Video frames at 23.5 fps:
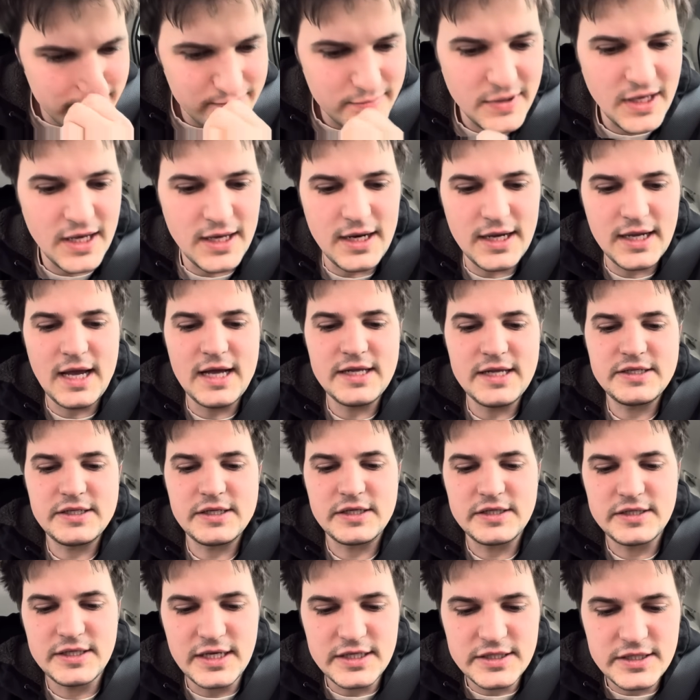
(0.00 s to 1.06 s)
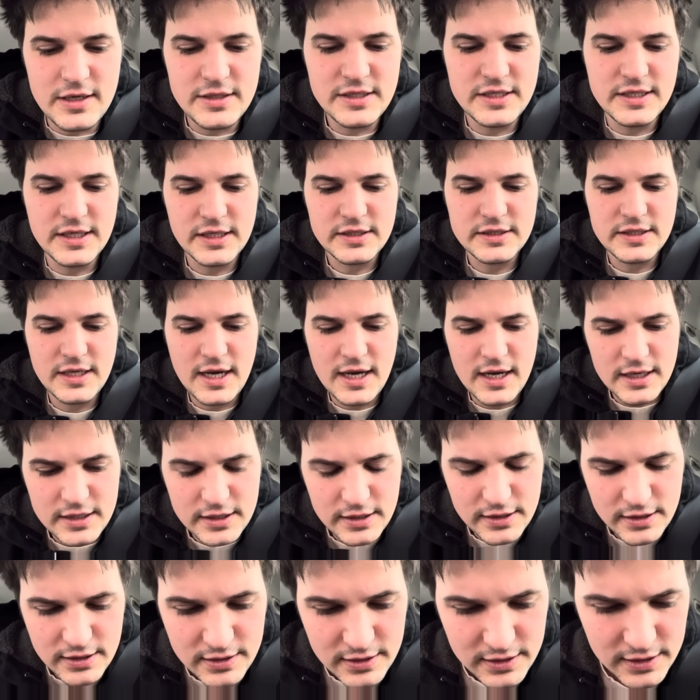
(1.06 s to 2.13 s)
And I got success on TikTok.
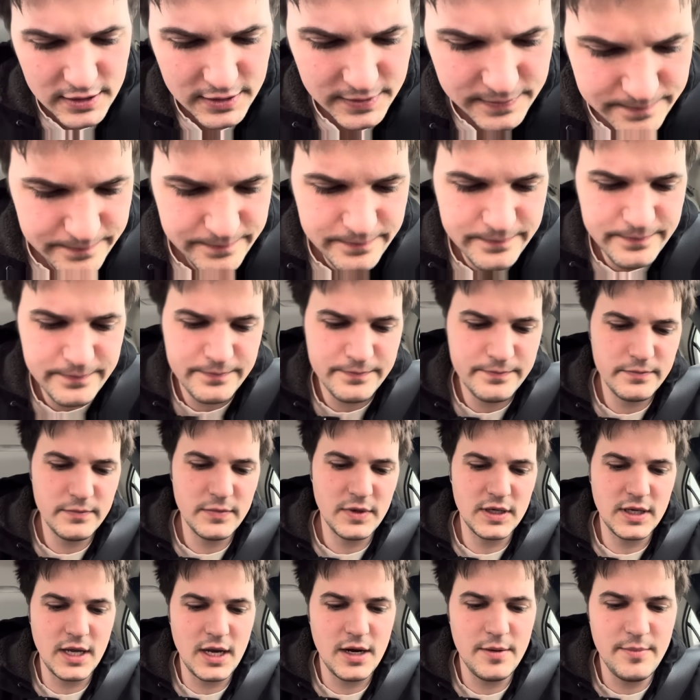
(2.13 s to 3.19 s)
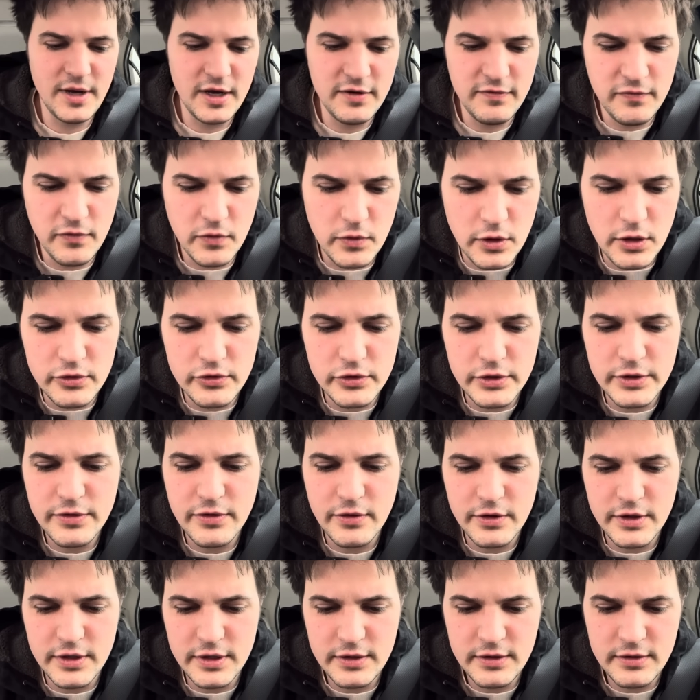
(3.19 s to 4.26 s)
I got about
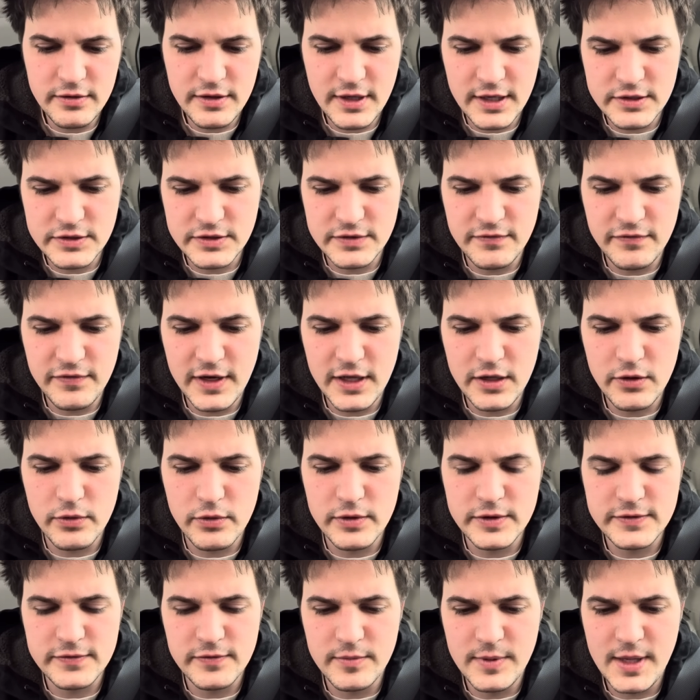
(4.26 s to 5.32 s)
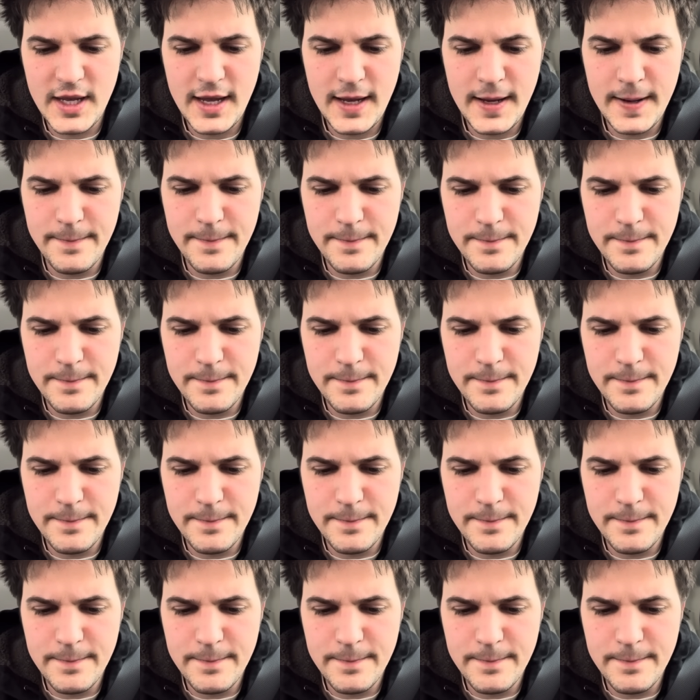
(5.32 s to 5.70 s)
430,000 followers from that.